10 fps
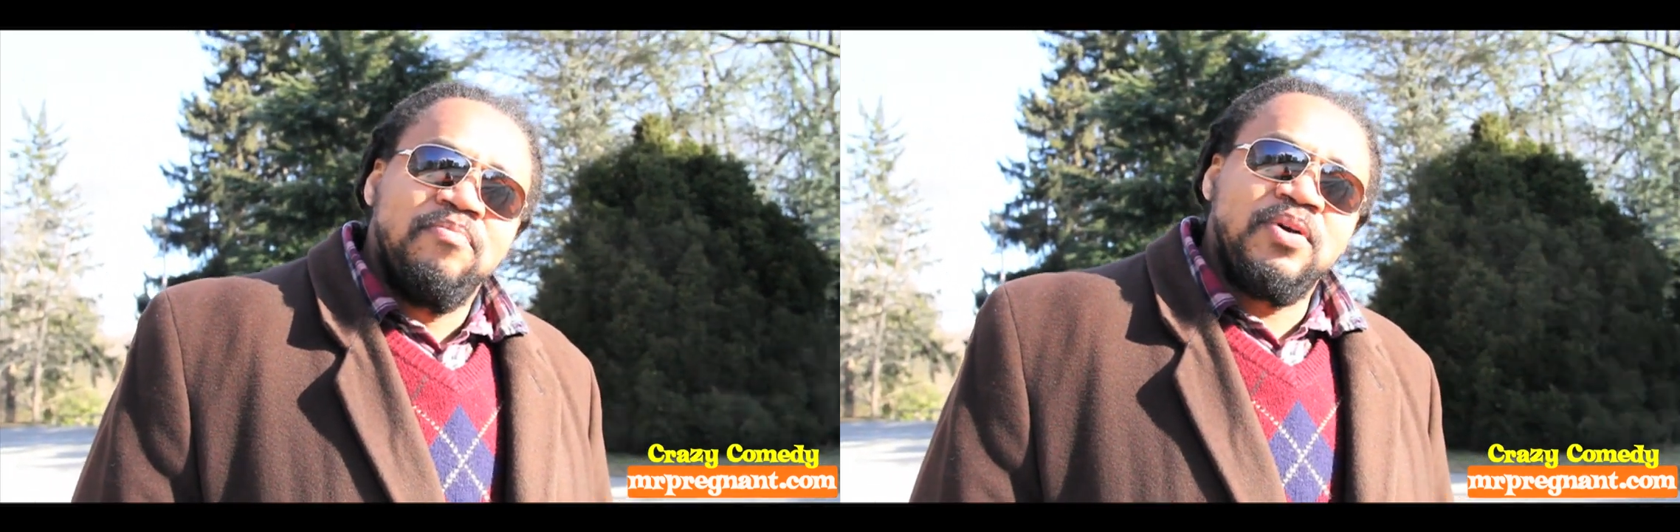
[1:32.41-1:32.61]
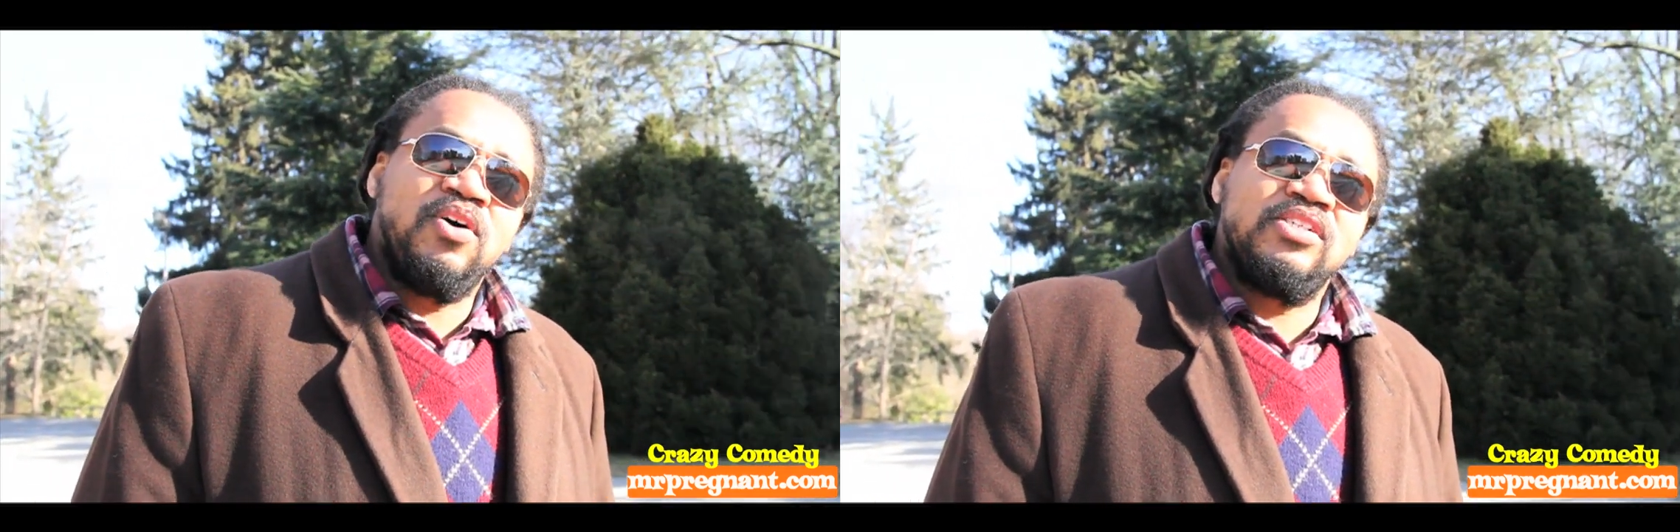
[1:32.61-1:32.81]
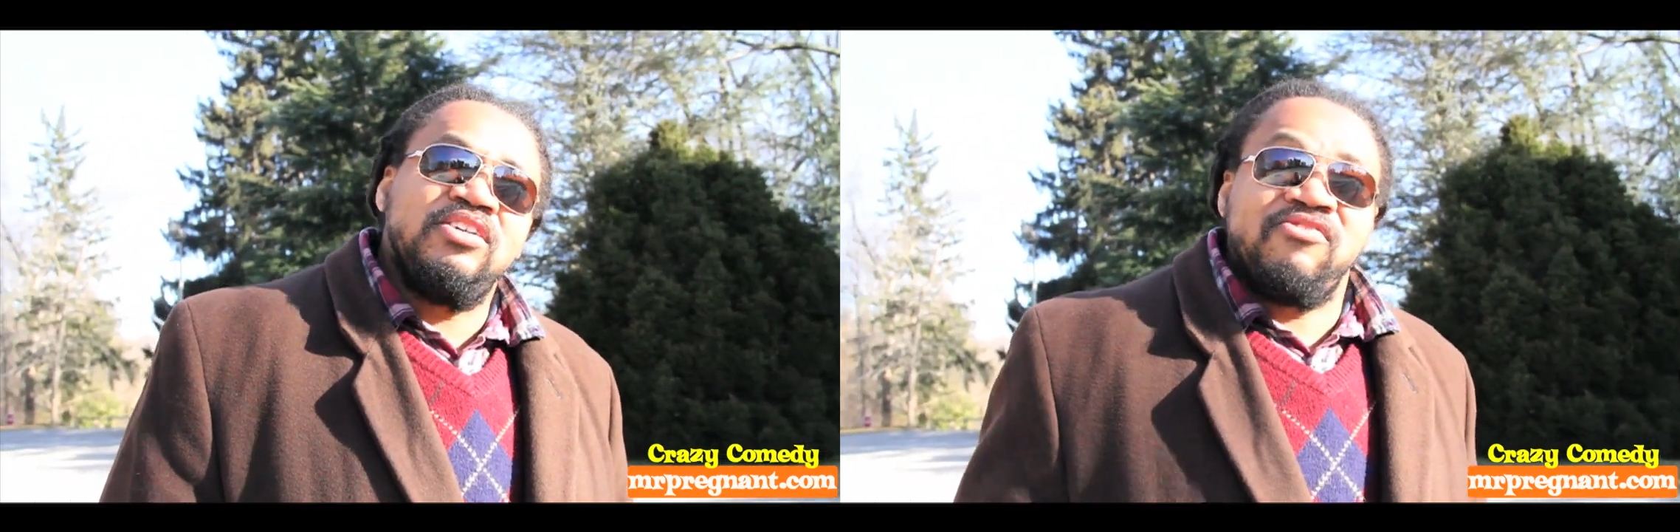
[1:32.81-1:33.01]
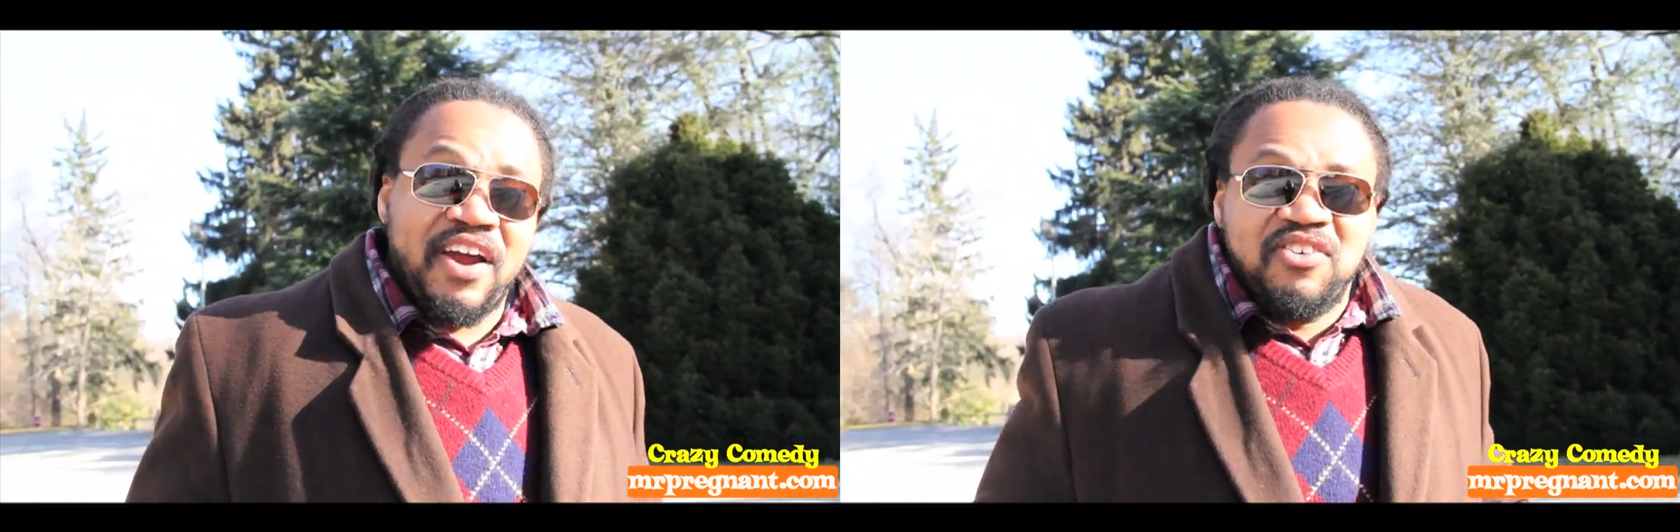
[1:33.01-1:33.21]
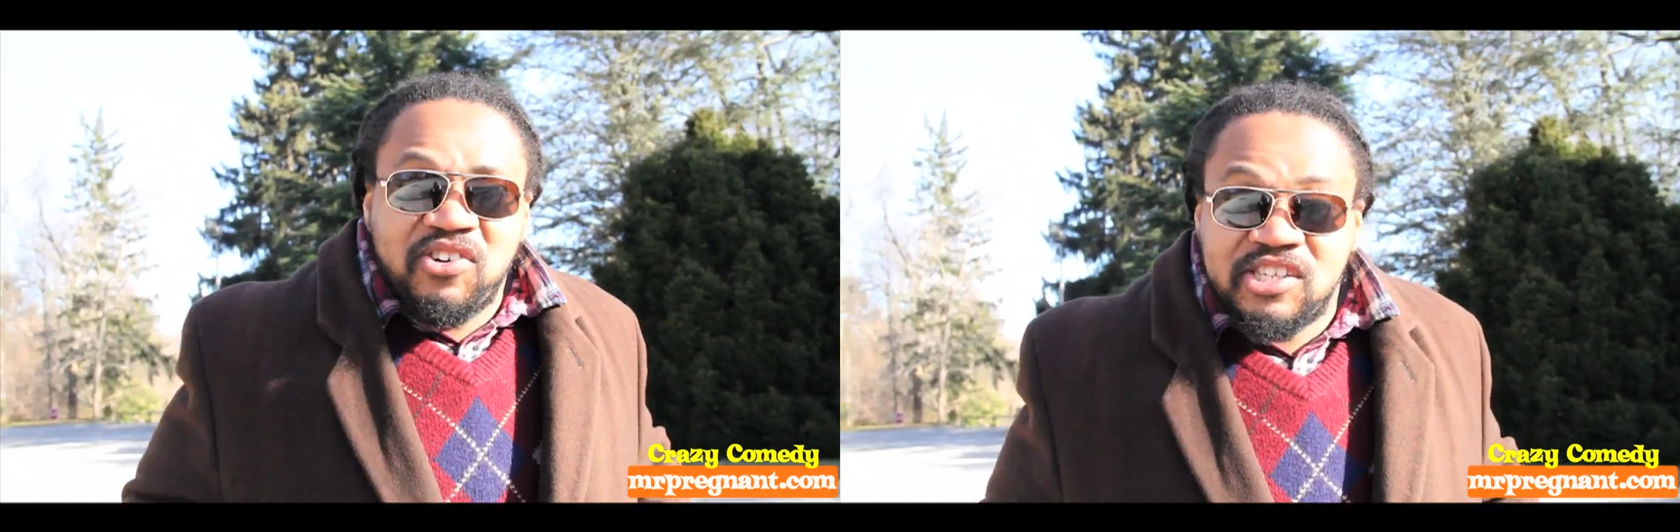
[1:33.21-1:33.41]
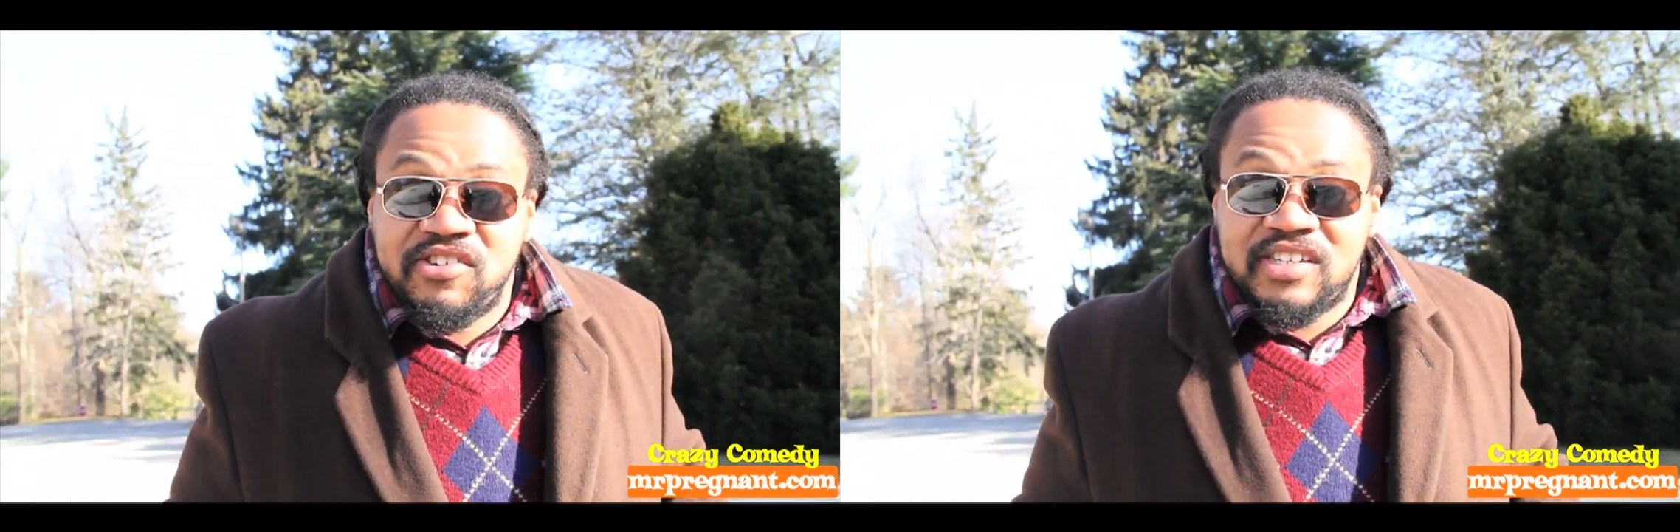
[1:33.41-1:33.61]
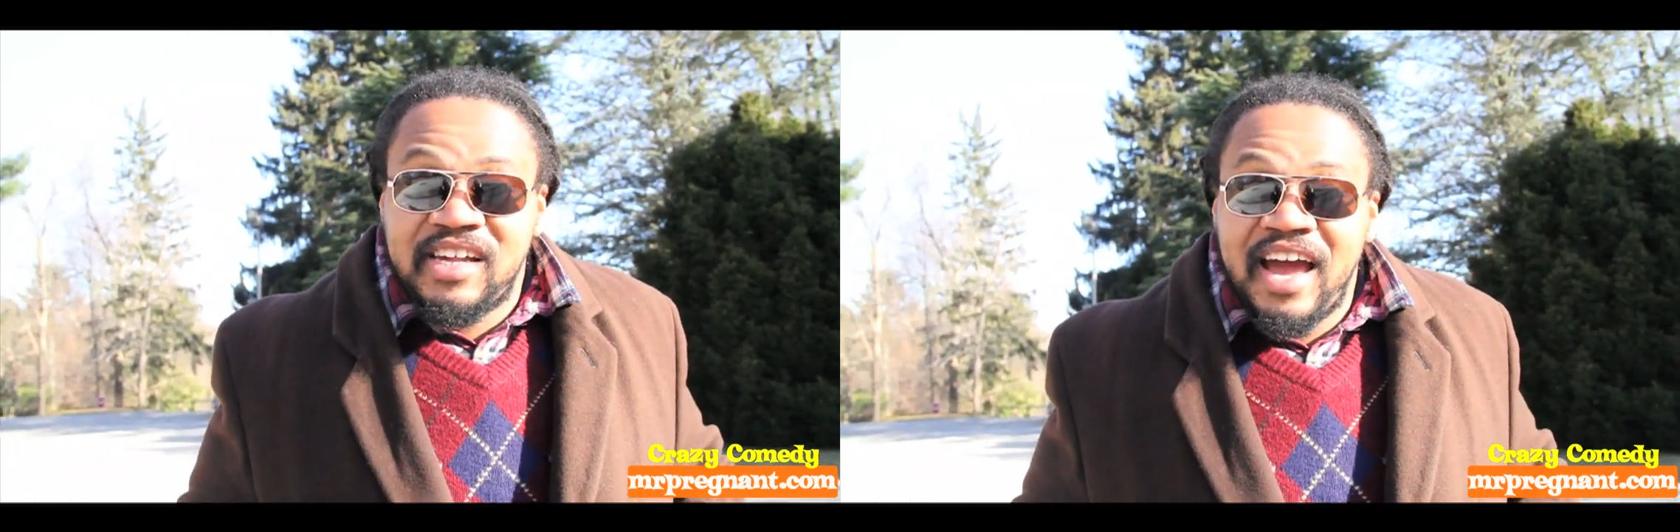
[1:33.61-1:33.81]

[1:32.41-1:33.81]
Because the rhinoceros